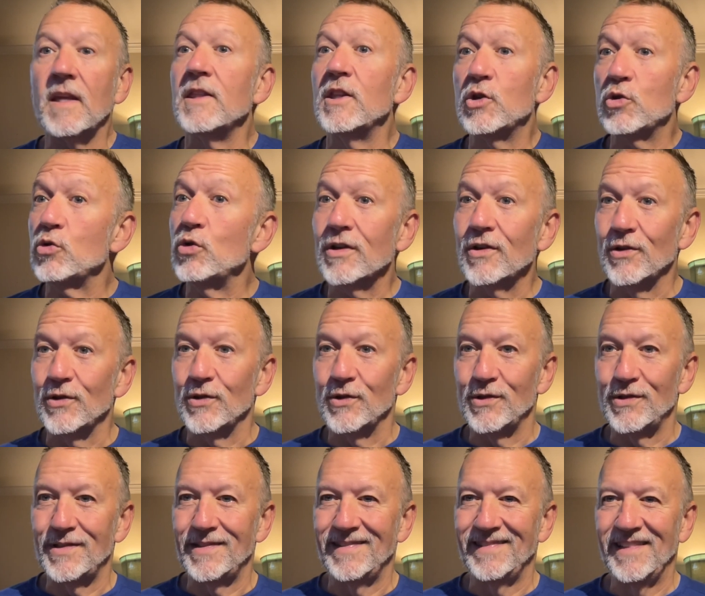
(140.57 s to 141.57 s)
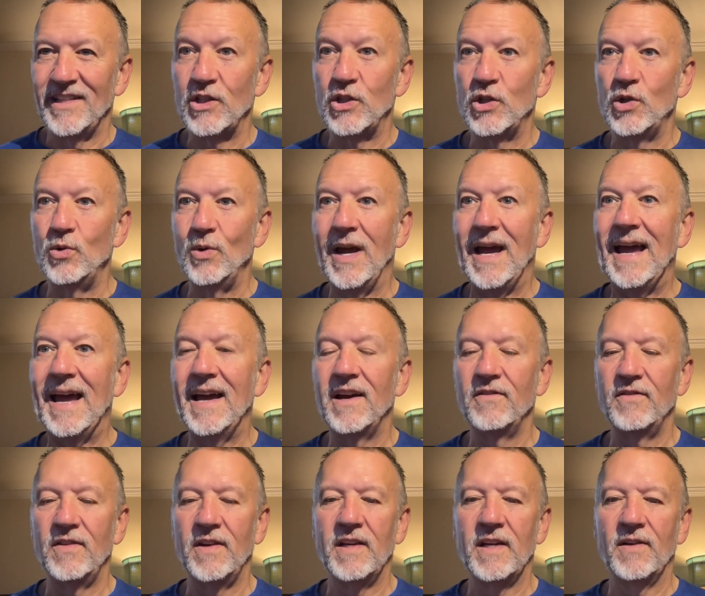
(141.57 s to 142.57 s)
triggers that you
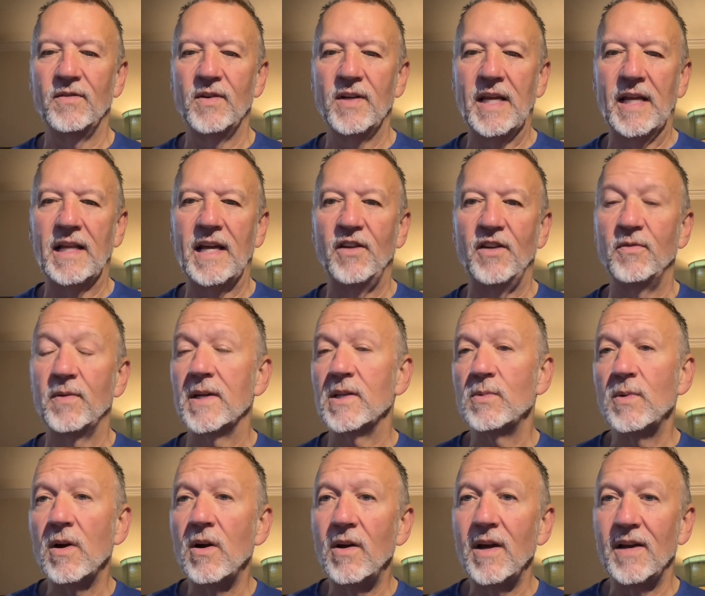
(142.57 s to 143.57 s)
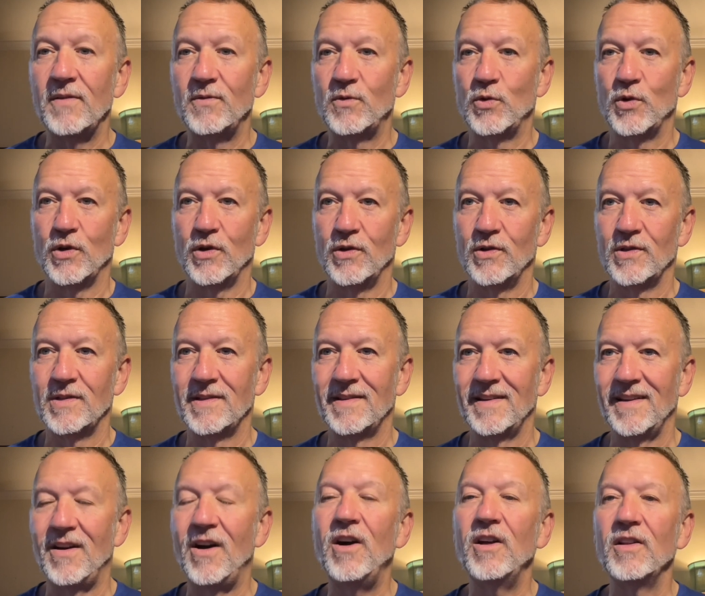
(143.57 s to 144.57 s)
have in everyday life, because we all have triggers,
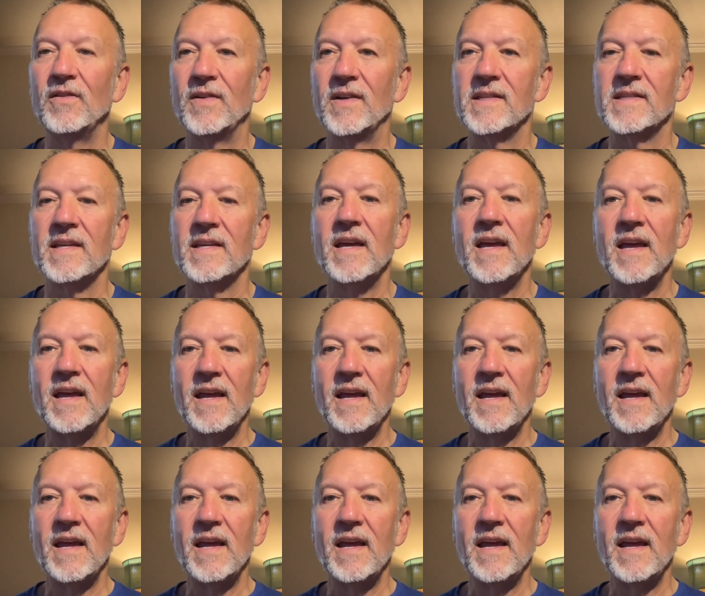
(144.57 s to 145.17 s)
all of us.